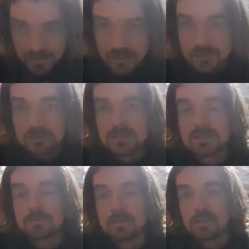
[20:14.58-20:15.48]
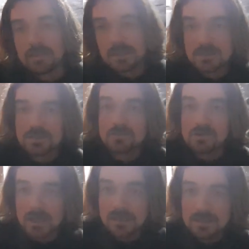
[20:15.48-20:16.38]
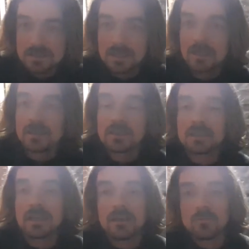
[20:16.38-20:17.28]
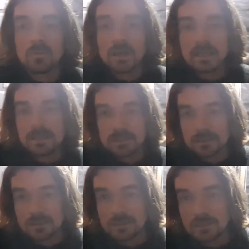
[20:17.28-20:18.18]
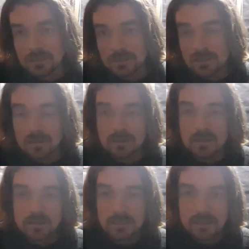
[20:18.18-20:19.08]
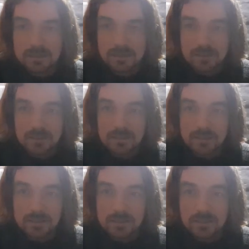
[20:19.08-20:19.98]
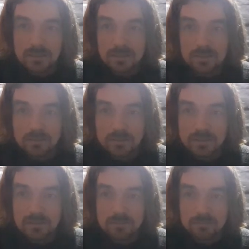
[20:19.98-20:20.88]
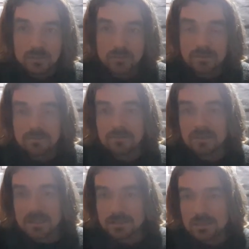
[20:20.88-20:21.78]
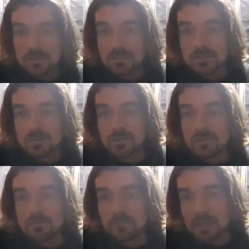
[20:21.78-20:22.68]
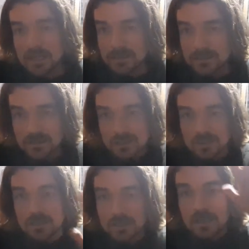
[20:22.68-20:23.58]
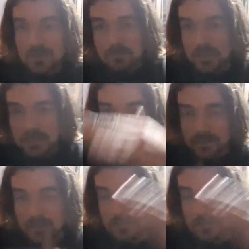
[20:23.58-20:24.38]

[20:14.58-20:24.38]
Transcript: Your spurring strides get wider or longer, and you're moving faster. Your soaring patterns get bigger,